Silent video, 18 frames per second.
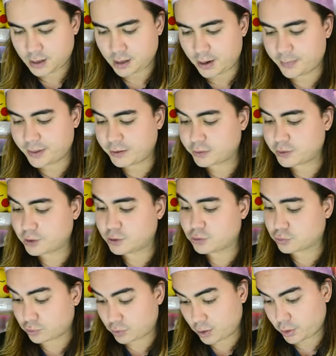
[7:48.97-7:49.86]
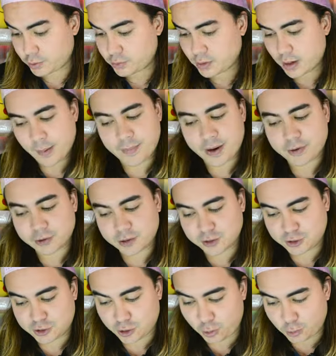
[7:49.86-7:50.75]
American crow,
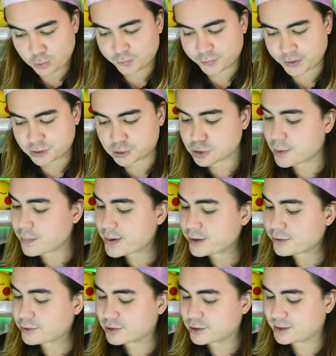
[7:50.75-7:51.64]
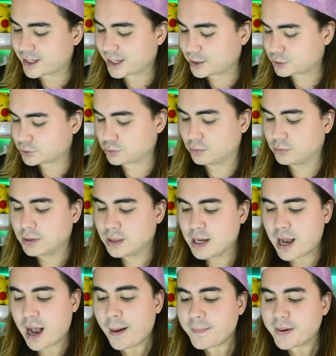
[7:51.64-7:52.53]
American goldfinch, American kestrel,
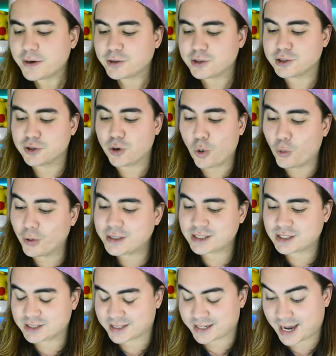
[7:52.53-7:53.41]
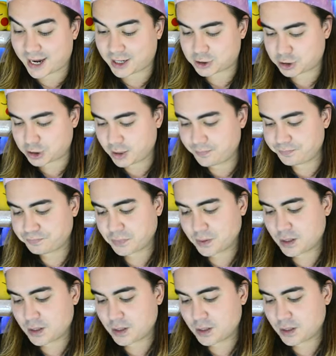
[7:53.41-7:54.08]
American oyster catcher,